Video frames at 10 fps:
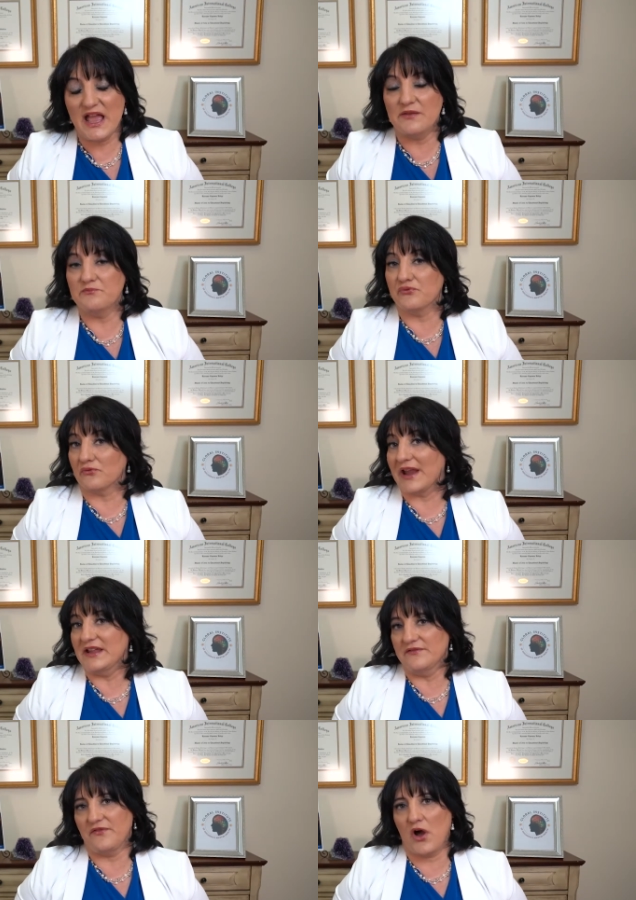and
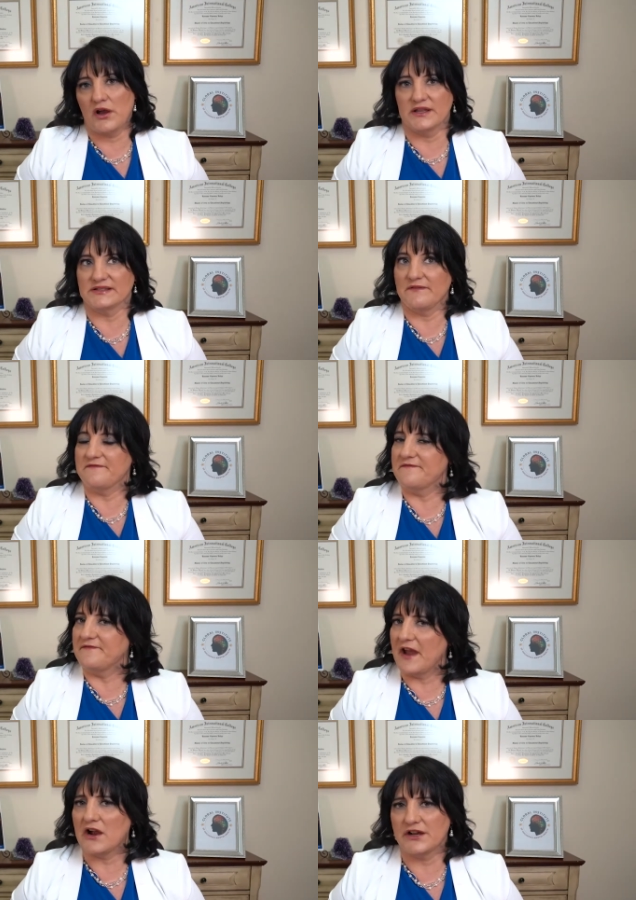brain fog is a
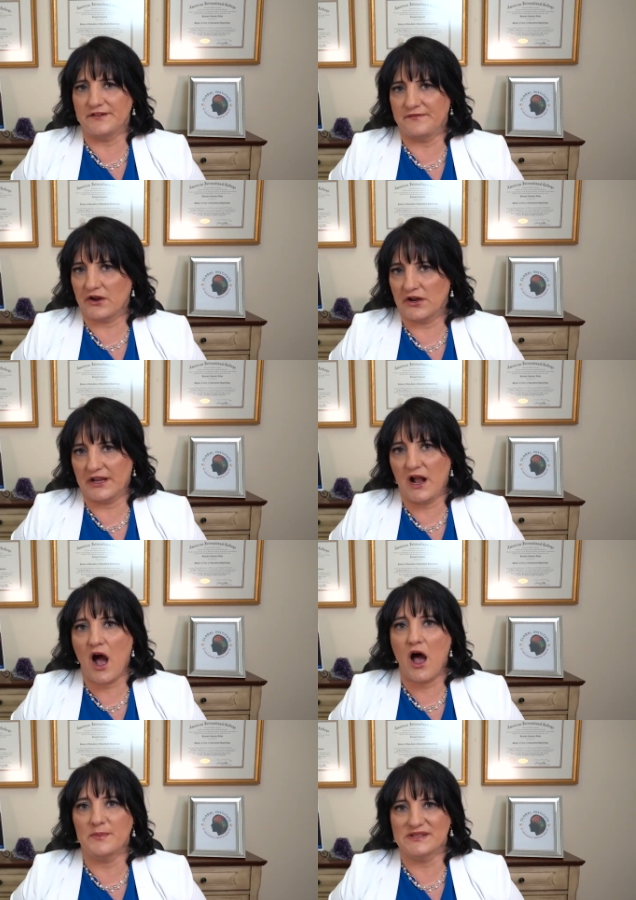very, very
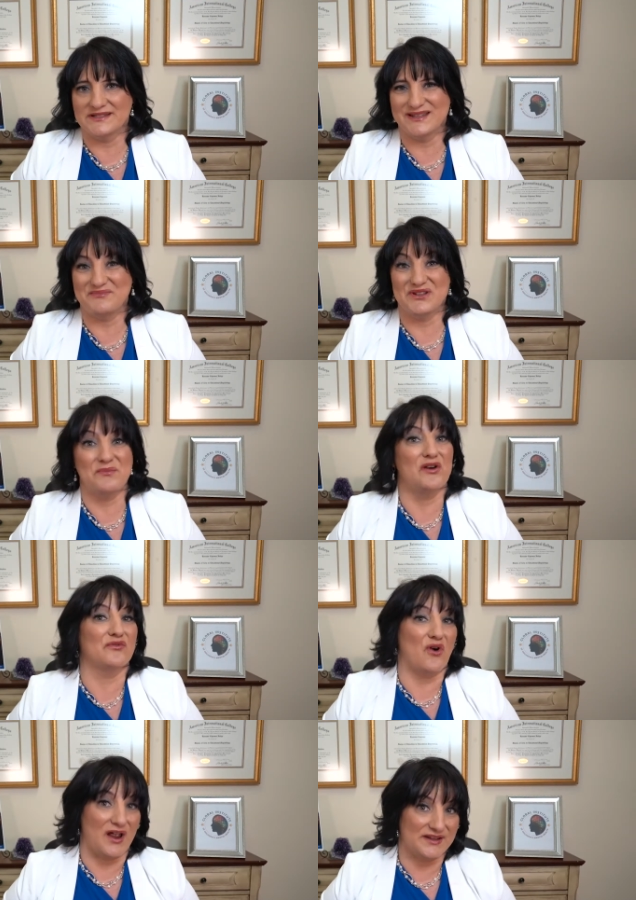common symptom of chronic